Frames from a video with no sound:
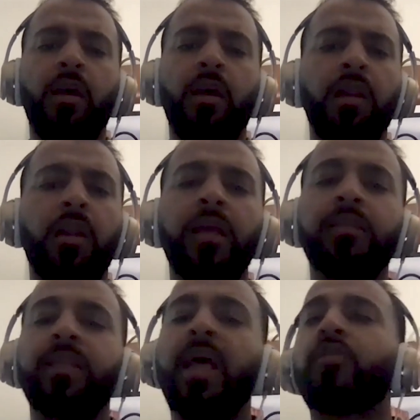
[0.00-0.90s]
And
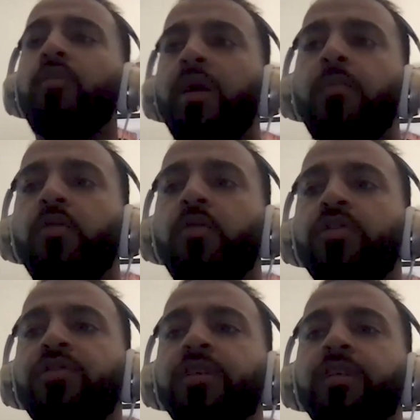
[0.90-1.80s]
is that the right
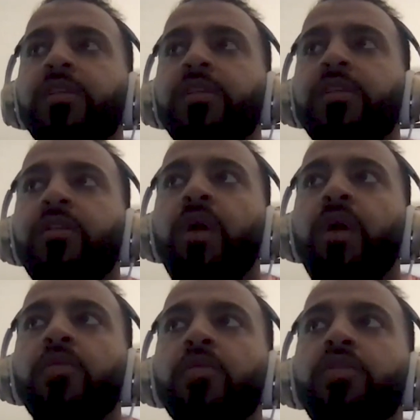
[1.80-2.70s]
approach versus is it the
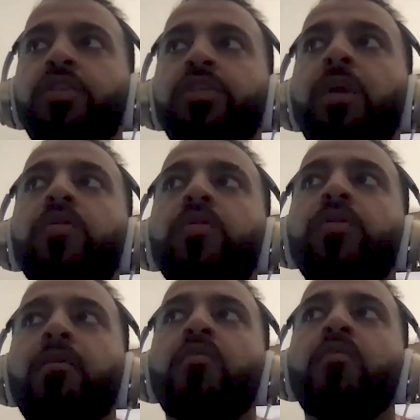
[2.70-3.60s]
right approach to just
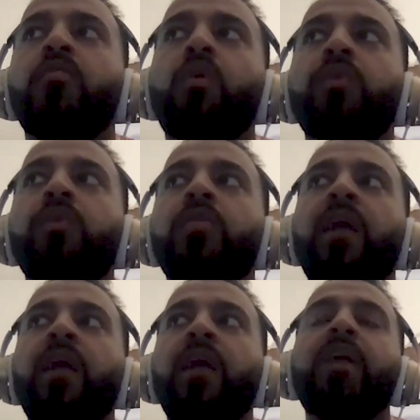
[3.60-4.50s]
double down on what we
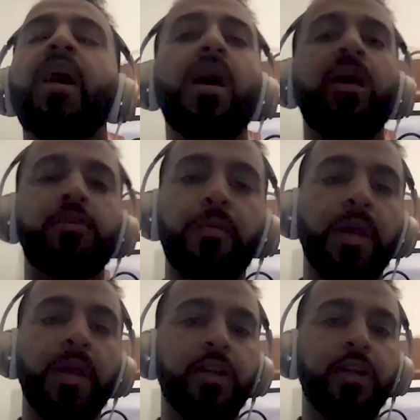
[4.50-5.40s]
know they have the highest
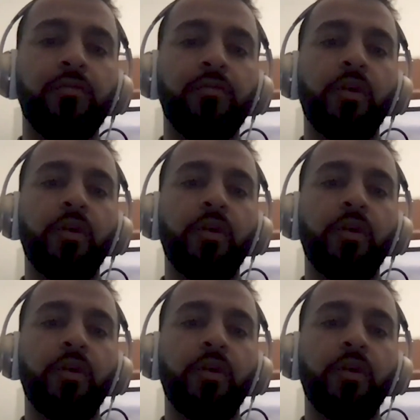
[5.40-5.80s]
propensity